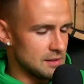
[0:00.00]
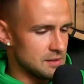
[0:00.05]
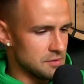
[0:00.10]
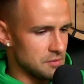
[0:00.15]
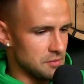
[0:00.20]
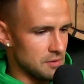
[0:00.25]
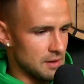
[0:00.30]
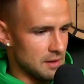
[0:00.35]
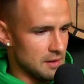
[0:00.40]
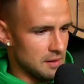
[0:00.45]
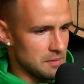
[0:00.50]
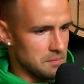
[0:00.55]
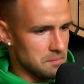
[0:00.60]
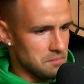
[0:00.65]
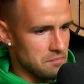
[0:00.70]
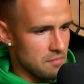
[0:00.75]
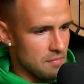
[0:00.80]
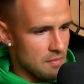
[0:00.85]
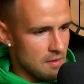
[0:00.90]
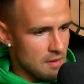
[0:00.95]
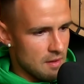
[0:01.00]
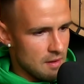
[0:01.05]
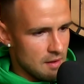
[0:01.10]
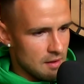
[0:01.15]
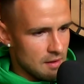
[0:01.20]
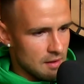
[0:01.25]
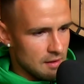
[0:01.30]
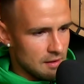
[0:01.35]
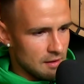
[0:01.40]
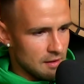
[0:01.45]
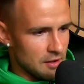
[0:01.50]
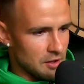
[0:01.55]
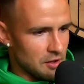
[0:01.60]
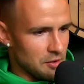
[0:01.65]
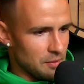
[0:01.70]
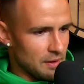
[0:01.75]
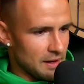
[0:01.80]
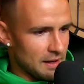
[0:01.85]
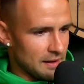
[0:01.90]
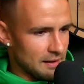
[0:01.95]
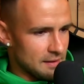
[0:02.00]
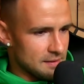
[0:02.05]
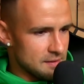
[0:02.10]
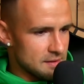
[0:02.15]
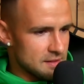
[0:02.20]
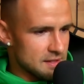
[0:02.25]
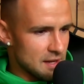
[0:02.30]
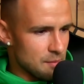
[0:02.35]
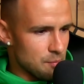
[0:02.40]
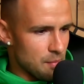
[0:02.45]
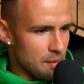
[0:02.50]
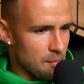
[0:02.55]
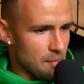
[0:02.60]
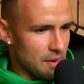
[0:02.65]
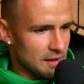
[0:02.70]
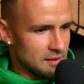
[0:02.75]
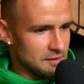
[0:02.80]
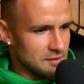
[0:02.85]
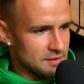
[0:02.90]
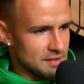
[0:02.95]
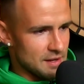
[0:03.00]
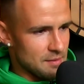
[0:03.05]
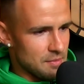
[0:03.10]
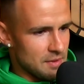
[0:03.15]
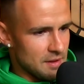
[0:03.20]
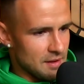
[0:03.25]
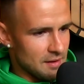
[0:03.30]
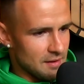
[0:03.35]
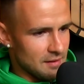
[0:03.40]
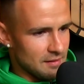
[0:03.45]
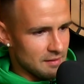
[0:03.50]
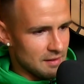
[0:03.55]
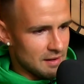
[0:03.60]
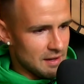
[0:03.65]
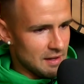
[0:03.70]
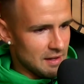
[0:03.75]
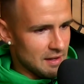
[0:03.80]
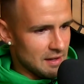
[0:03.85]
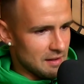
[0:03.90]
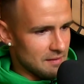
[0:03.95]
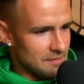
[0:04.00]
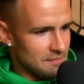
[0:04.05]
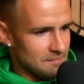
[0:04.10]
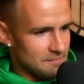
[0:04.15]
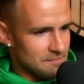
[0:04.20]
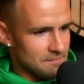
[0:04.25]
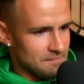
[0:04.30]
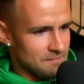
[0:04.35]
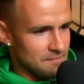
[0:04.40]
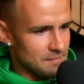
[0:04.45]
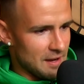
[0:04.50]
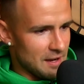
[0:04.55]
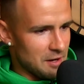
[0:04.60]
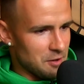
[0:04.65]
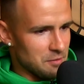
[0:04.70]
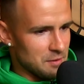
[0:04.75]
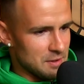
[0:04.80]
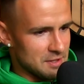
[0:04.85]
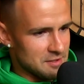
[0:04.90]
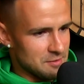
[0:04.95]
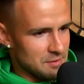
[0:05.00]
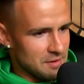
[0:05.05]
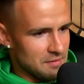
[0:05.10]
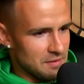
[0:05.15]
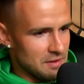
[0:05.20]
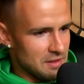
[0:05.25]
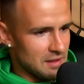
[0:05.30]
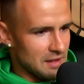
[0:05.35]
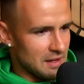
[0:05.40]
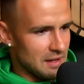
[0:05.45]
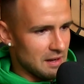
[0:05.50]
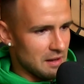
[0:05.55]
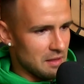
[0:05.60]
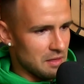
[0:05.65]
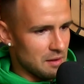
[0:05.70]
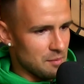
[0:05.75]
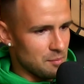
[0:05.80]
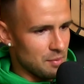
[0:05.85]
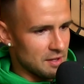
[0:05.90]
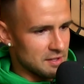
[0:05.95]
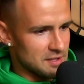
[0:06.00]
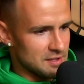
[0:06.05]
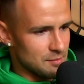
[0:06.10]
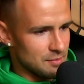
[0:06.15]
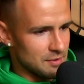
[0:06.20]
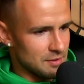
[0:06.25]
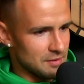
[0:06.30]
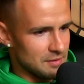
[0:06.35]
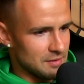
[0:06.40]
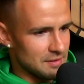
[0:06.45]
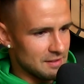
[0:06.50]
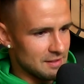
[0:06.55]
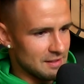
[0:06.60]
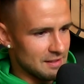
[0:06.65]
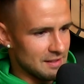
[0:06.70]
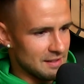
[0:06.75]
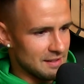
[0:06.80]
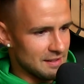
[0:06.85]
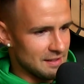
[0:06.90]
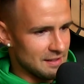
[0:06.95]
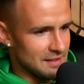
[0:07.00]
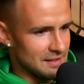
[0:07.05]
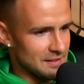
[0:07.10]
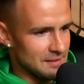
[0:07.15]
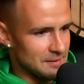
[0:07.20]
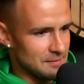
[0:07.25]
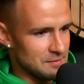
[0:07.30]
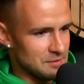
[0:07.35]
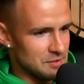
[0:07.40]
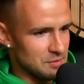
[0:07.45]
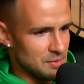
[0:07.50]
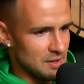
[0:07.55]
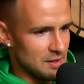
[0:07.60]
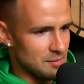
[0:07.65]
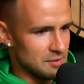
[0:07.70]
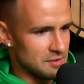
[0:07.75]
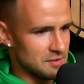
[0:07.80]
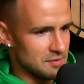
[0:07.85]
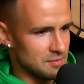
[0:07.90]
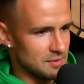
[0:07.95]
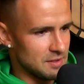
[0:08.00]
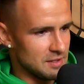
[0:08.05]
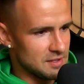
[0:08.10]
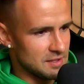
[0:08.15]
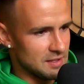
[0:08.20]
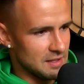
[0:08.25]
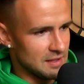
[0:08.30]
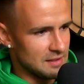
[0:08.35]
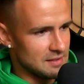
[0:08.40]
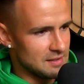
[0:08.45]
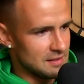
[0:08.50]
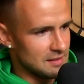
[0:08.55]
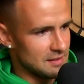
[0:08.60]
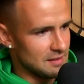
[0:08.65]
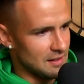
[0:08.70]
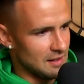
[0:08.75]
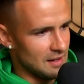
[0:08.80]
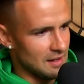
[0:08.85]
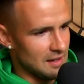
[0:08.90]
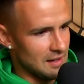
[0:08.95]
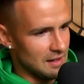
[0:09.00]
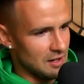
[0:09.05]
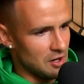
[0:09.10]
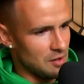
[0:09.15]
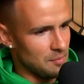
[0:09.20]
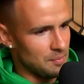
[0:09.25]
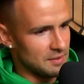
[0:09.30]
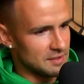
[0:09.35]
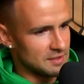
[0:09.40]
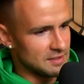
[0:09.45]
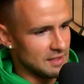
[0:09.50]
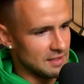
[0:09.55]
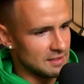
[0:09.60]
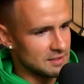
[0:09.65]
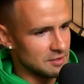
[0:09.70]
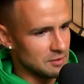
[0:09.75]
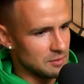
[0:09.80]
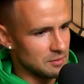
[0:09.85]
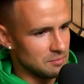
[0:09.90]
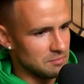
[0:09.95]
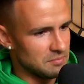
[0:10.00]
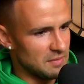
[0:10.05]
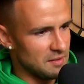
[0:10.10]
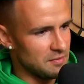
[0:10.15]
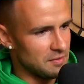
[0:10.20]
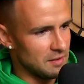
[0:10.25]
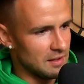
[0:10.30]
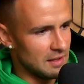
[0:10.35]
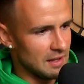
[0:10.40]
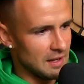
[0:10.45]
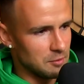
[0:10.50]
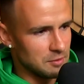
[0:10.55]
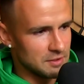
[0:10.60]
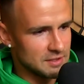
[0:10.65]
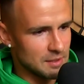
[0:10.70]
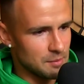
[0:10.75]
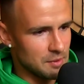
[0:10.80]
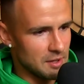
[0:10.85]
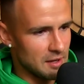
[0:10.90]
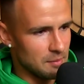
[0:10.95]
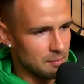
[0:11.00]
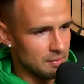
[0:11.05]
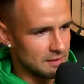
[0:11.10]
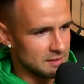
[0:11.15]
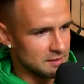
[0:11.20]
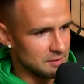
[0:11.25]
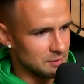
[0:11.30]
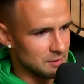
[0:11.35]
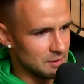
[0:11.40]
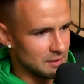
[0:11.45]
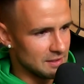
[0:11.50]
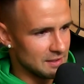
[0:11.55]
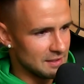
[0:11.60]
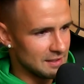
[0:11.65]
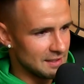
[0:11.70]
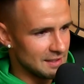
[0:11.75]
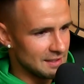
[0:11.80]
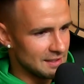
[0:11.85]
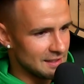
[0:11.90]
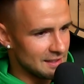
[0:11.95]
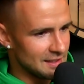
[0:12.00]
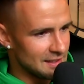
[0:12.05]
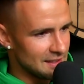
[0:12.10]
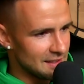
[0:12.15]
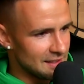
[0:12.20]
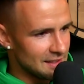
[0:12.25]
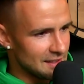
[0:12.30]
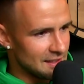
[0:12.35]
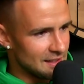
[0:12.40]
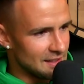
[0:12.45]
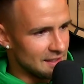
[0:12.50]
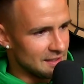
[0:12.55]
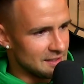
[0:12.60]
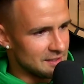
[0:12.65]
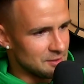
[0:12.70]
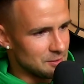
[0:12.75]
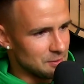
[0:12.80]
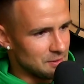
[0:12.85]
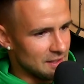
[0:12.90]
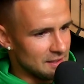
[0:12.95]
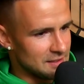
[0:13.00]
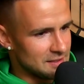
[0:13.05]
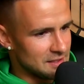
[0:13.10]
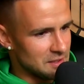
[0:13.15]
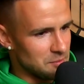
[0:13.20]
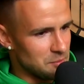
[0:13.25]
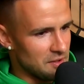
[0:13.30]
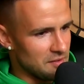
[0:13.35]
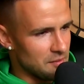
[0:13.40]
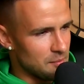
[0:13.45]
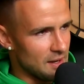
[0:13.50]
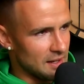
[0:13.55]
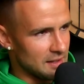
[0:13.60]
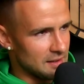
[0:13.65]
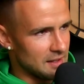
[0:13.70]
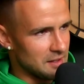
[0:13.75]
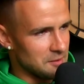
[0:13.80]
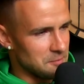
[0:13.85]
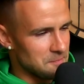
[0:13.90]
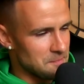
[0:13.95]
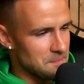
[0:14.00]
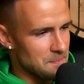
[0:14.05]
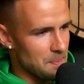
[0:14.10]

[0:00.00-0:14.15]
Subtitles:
to where, you know, when I set my mind to something, I always do everything and anything possible to be able to reach that and accomplish that. So definitely I would sum it up into that term, never back down.